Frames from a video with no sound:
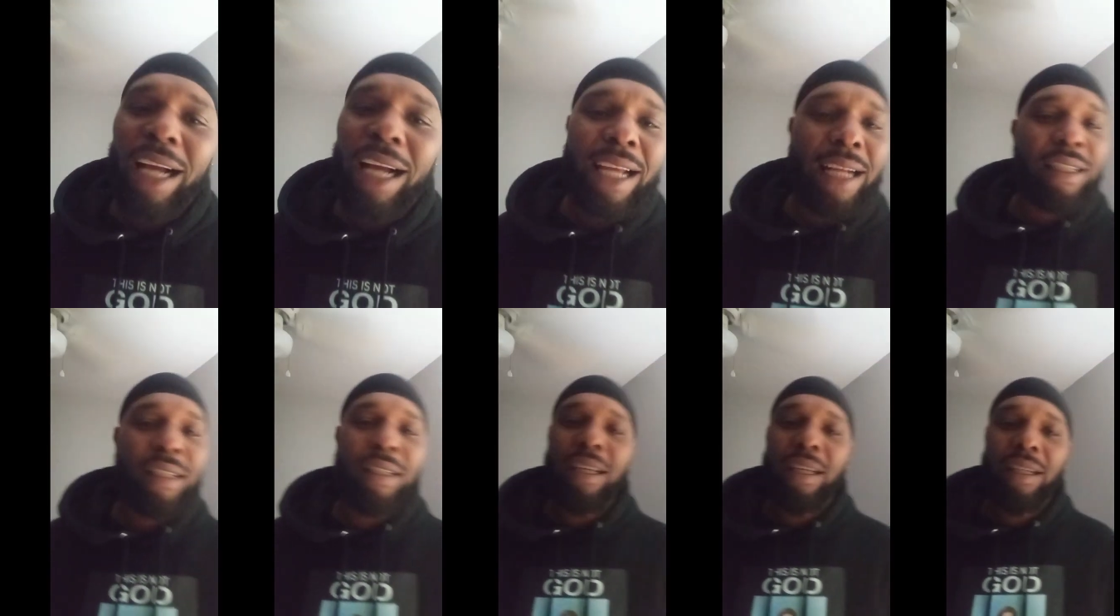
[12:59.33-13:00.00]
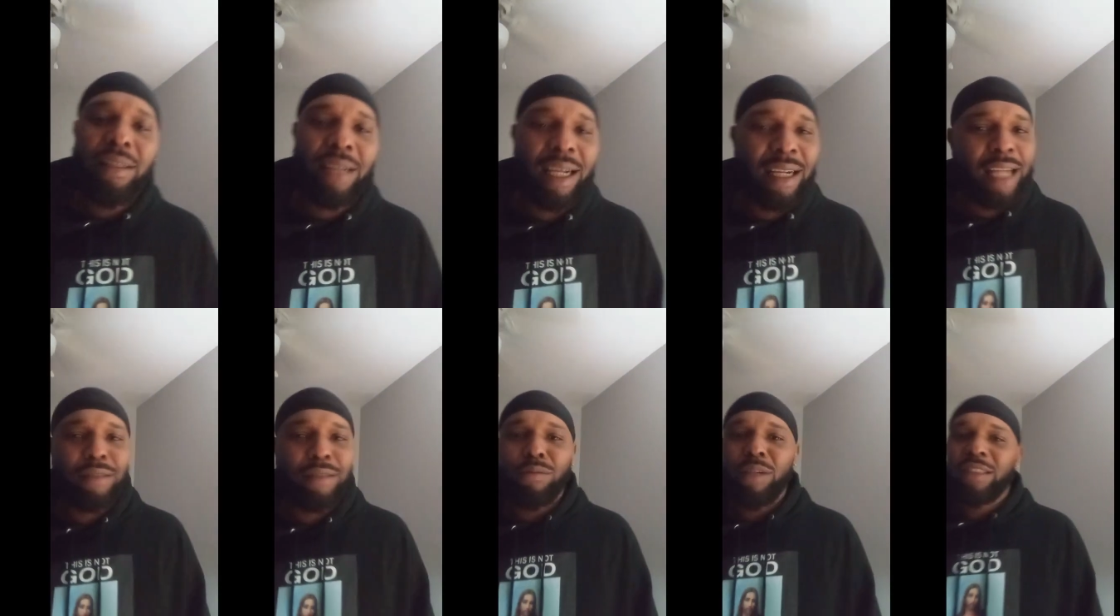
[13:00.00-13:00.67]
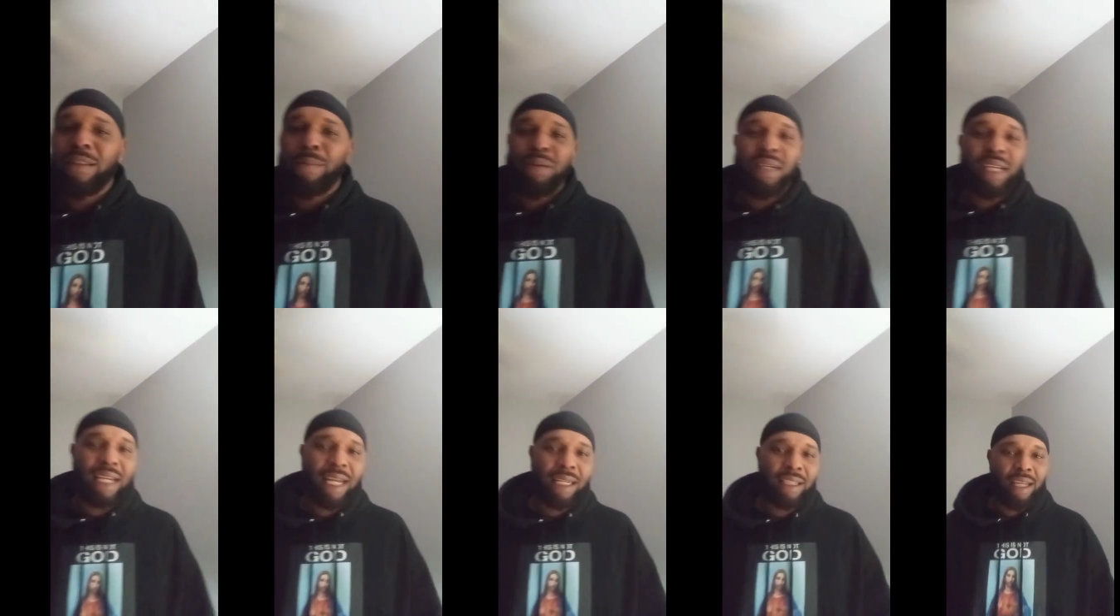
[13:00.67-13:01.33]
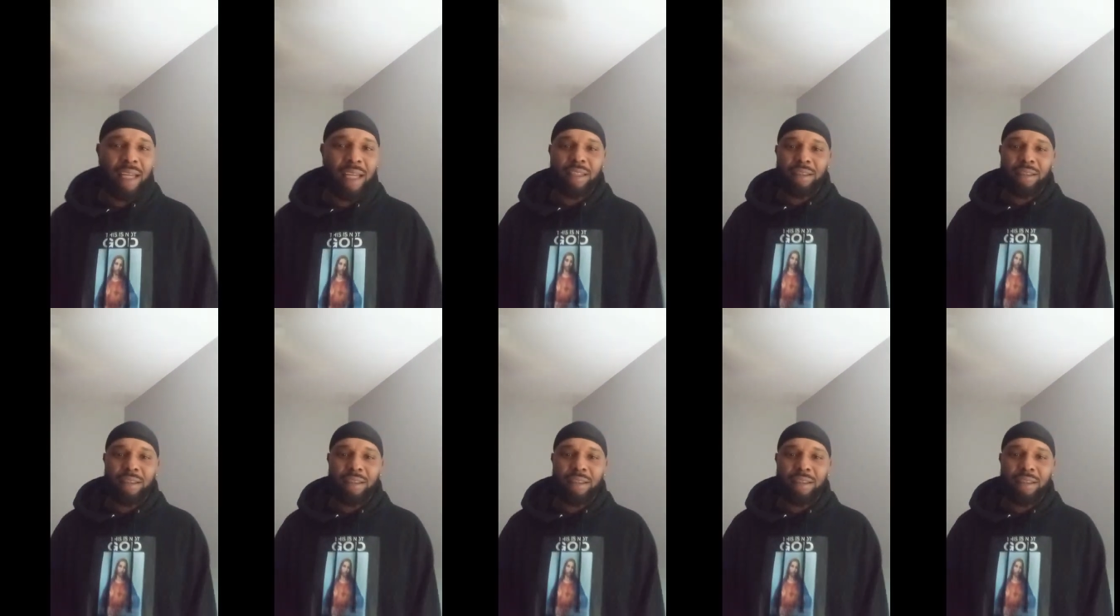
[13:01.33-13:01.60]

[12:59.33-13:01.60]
I got the key. I got the recipe. I got the